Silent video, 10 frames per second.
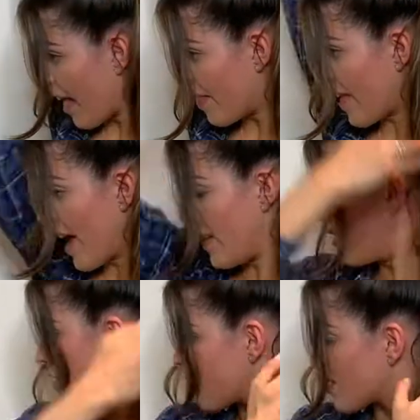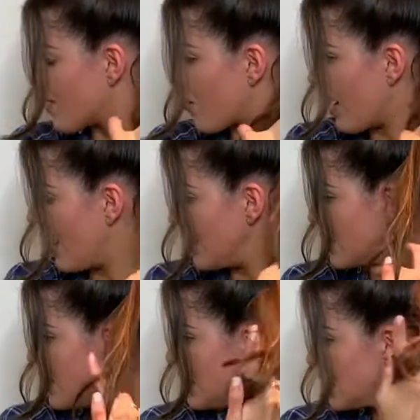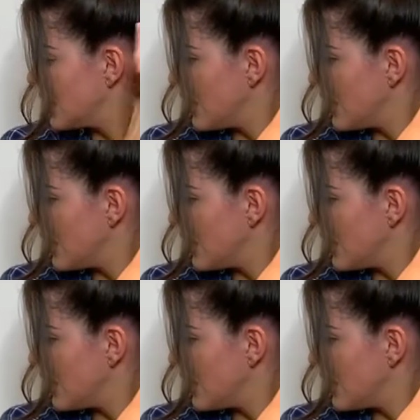And then, because I'm right-handed,